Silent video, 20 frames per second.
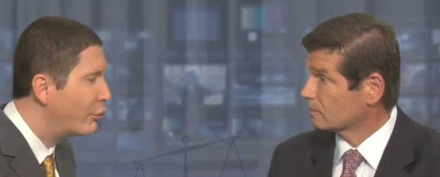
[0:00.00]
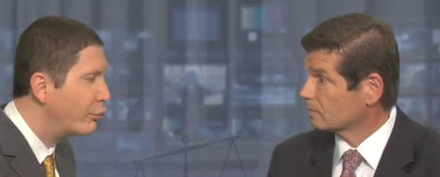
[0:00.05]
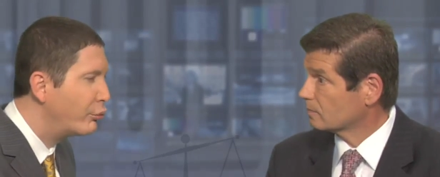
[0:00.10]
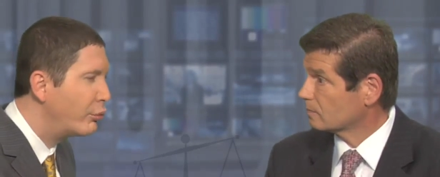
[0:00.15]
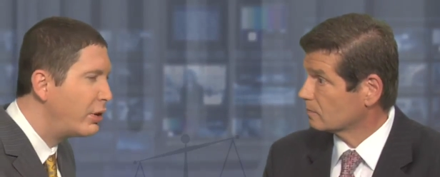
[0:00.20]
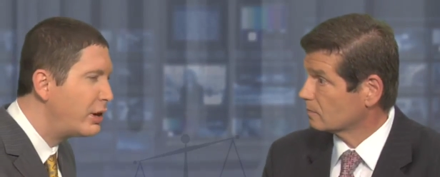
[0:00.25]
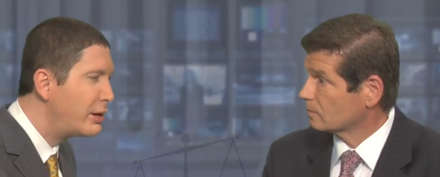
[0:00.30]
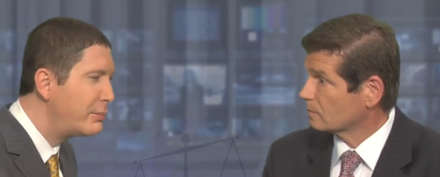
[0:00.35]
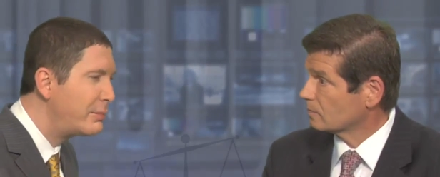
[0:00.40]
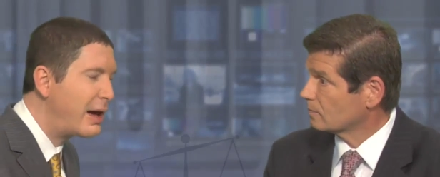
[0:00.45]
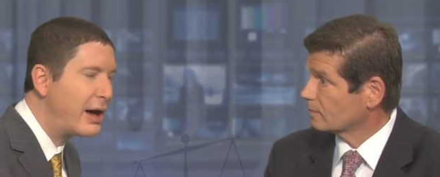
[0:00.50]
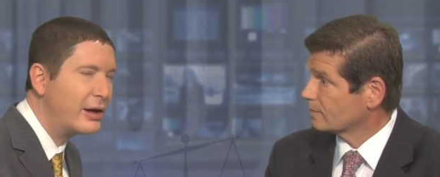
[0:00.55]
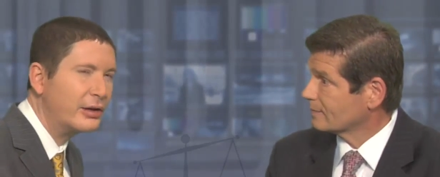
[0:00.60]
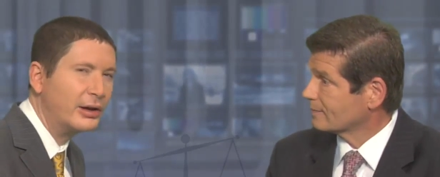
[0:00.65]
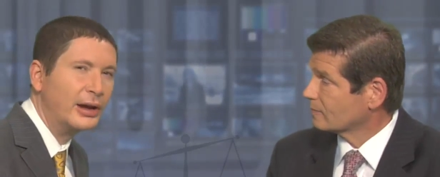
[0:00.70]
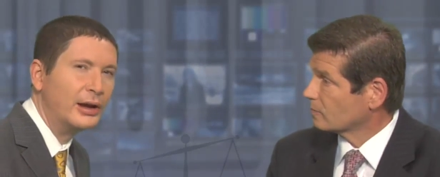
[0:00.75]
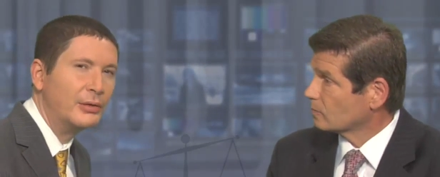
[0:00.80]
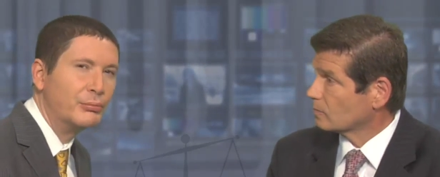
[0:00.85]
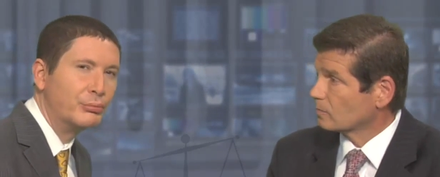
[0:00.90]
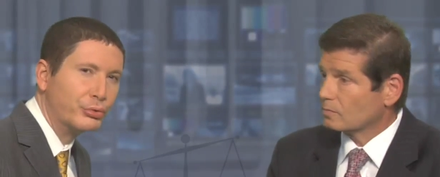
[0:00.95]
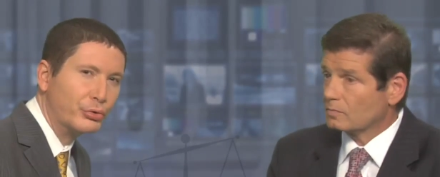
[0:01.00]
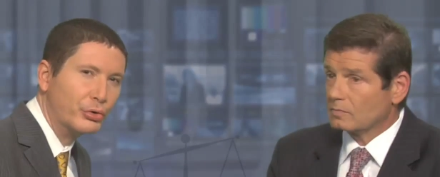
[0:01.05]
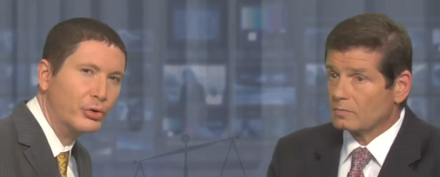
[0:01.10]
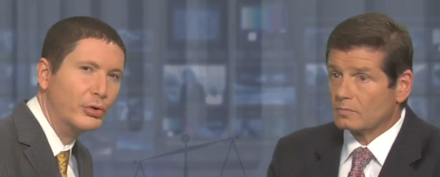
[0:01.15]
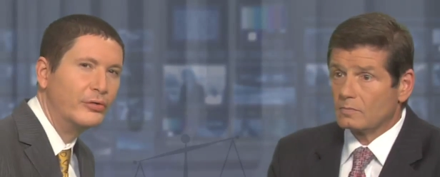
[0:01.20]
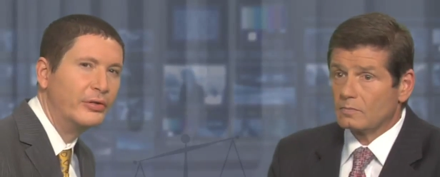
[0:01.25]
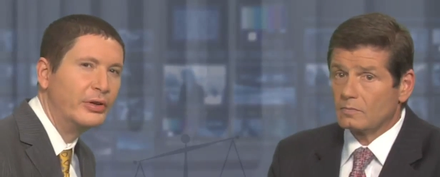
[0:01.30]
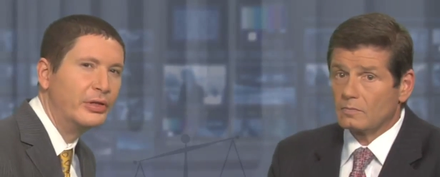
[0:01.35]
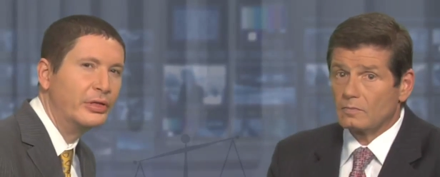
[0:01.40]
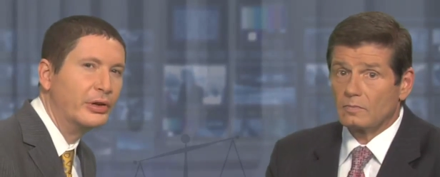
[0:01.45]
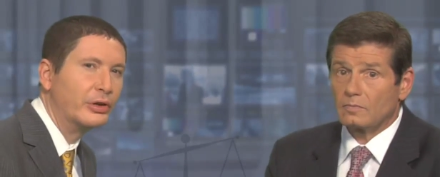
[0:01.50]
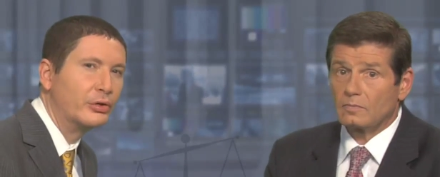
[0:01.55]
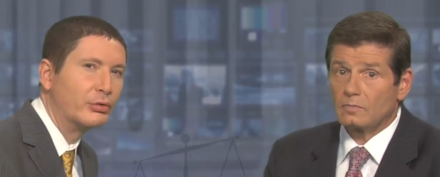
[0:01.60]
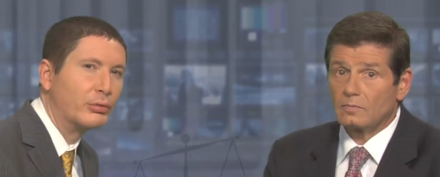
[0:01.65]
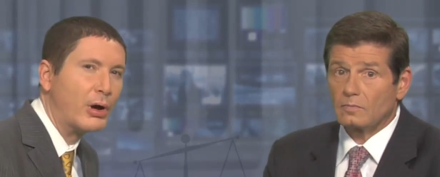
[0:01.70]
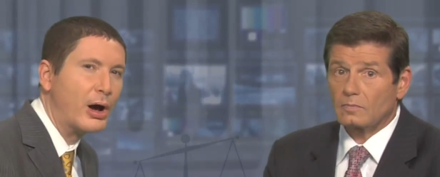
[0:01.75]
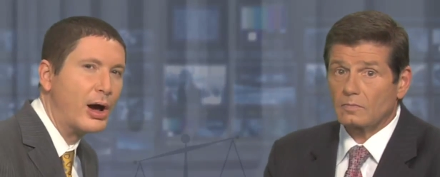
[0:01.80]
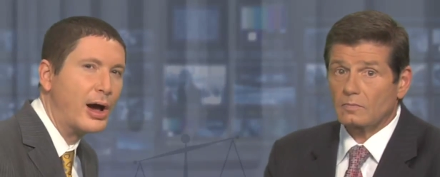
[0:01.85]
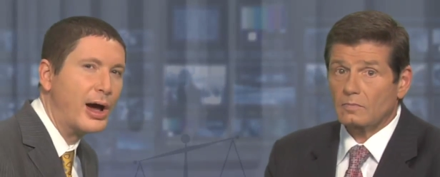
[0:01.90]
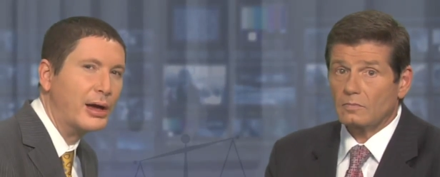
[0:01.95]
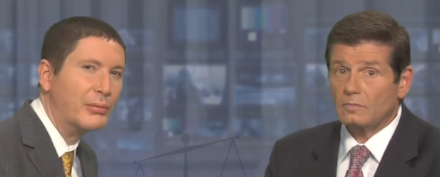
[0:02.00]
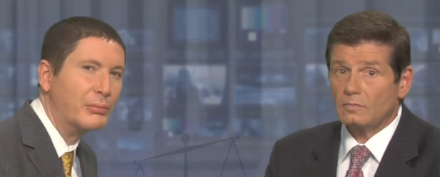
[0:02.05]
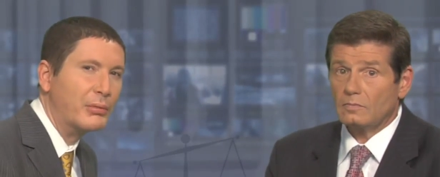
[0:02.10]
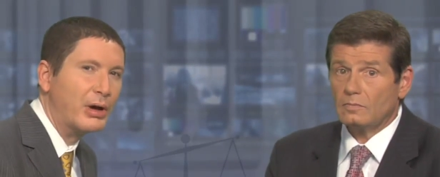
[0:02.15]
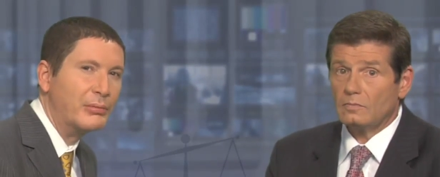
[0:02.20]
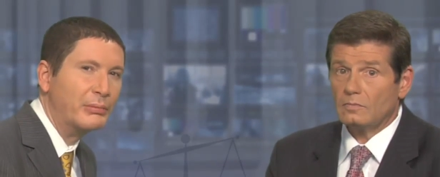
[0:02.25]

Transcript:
Speaker 1: What about improving the crime?